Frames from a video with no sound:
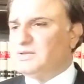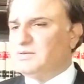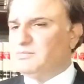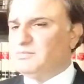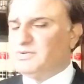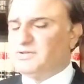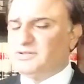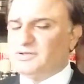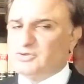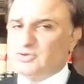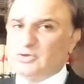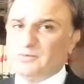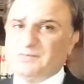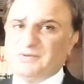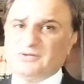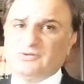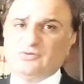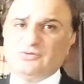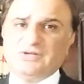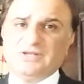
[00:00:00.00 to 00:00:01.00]
But the
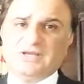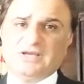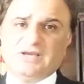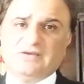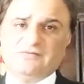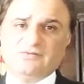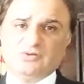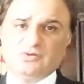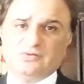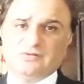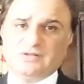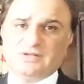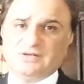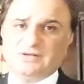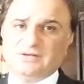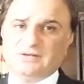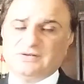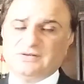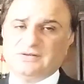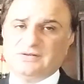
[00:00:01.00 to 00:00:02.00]
topic today I have
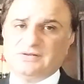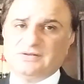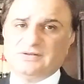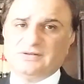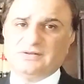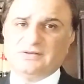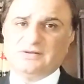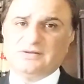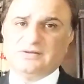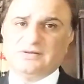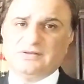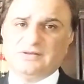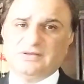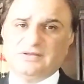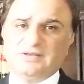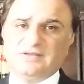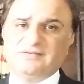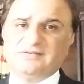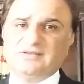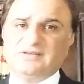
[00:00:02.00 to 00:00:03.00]
chosen
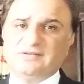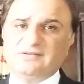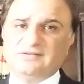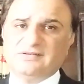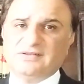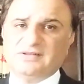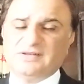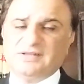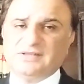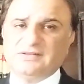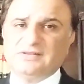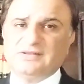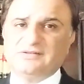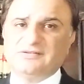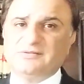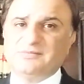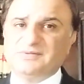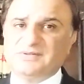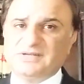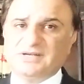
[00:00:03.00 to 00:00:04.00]
is concerning the
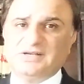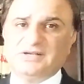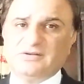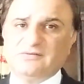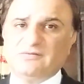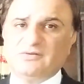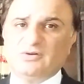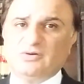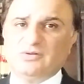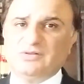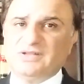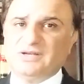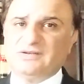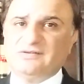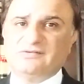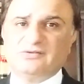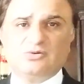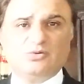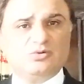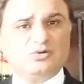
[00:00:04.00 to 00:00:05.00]
substantive law, that
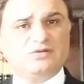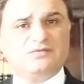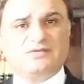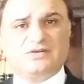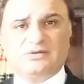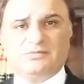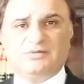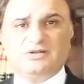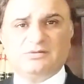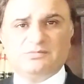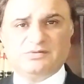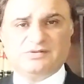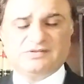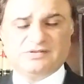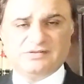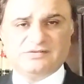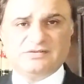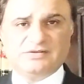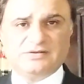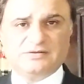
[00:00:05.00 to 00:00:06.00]
is Code of Criminal
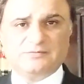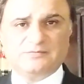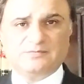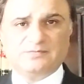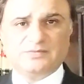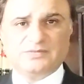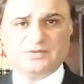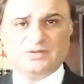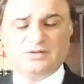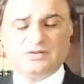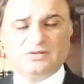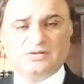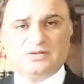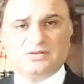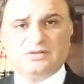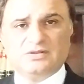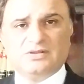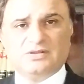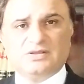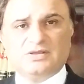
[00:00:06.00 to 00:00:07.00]
Procedure.
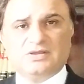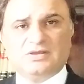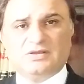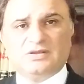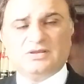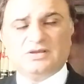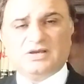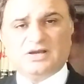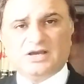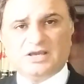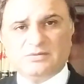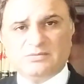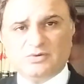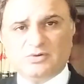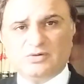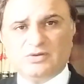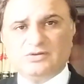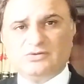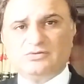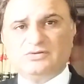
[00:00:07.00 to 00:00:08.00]
I am
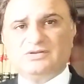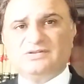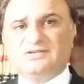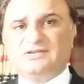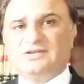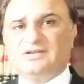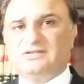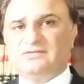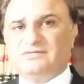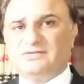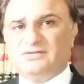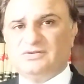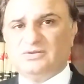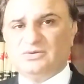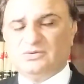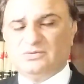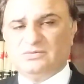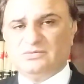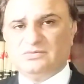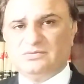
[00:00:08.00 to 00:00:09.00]
going to discuss with
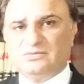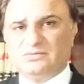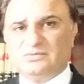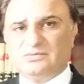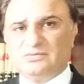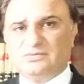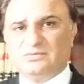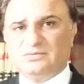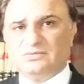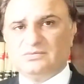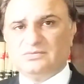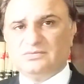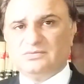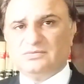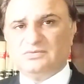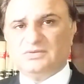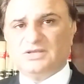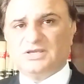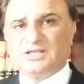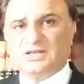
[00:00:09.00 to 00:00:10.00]
you
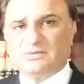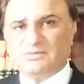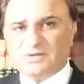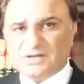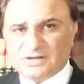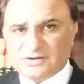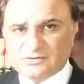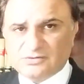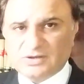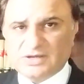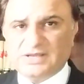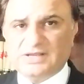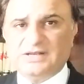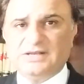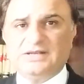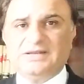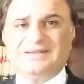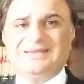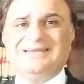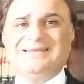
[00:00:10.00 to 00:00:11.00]
the criminal trial
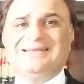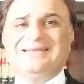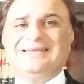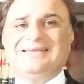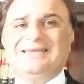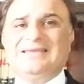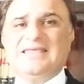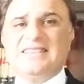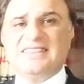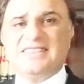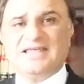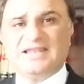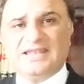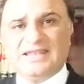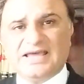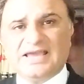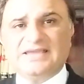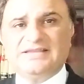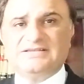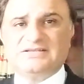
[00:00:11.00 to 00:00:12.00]
in the
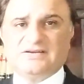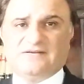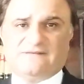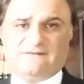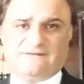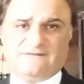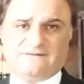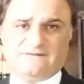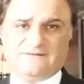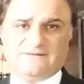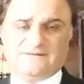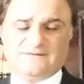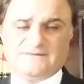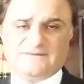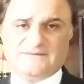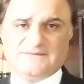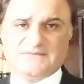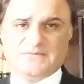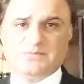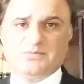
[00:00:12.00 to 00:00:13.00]
light of
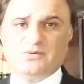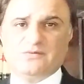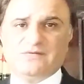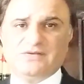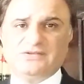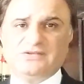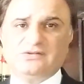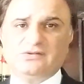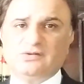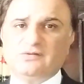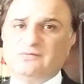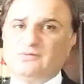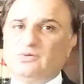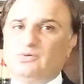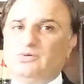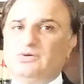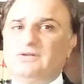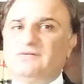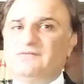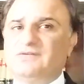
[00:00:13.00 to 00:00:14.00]
provisions of
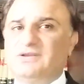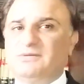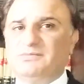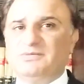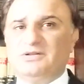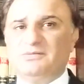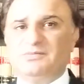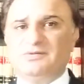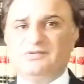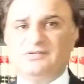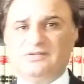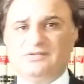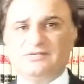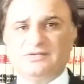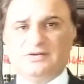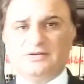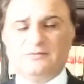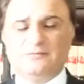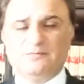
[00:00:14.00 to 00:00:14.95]
Code of Criminal Procedure.